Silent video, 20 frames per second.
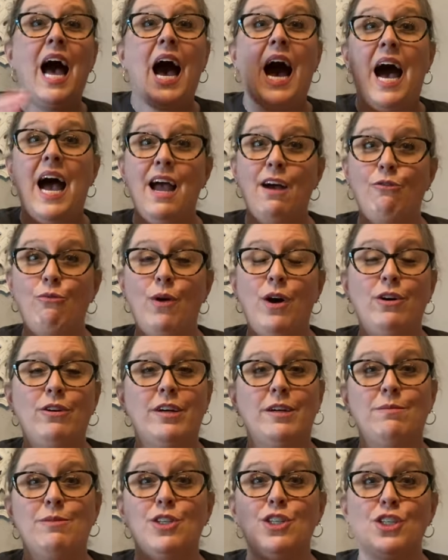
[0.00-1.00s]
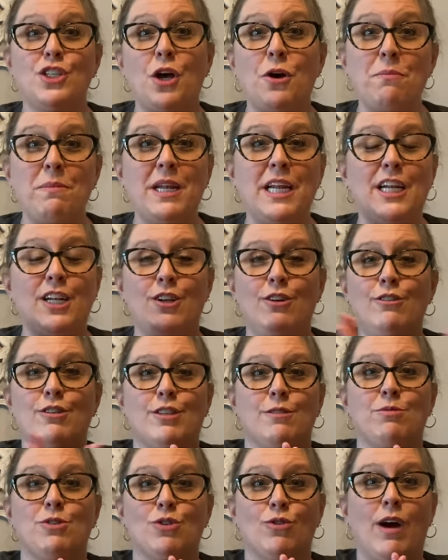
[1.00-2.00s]
I have welcomed so many new
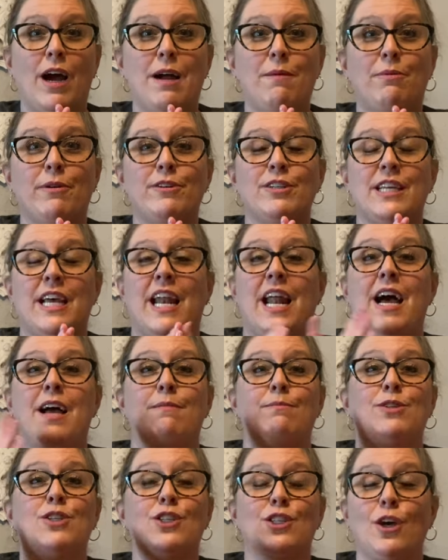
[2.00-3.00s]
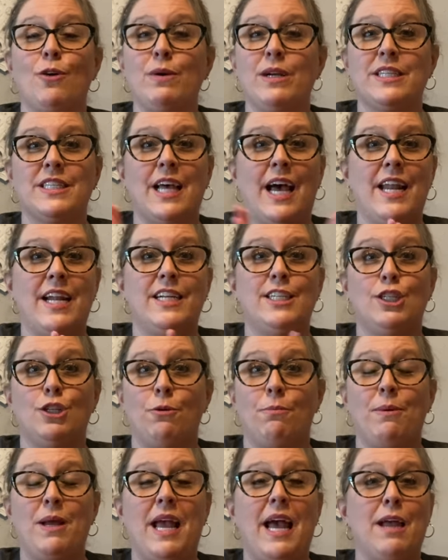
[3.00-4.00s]
subscribers and I am so excited to
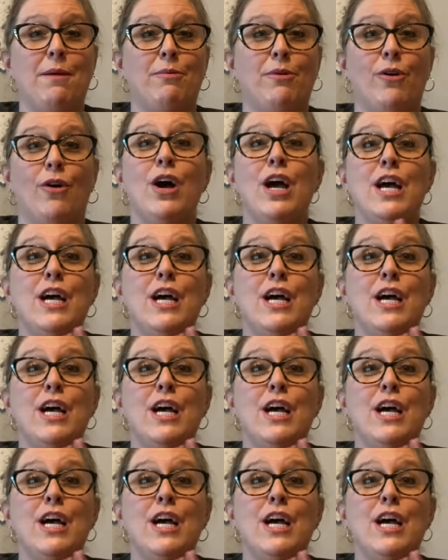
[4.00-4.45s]
be able